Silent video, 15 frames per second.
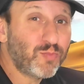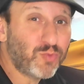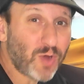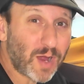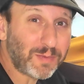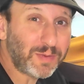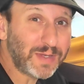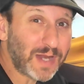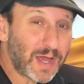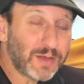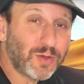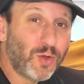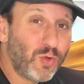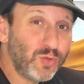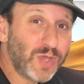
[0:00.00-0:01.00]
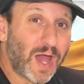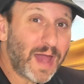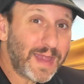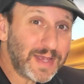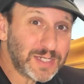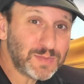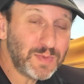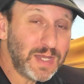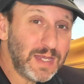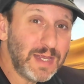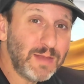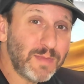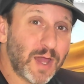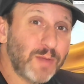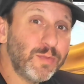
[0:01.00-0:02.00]
probably not old ISP
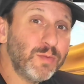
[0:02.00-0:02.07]
email,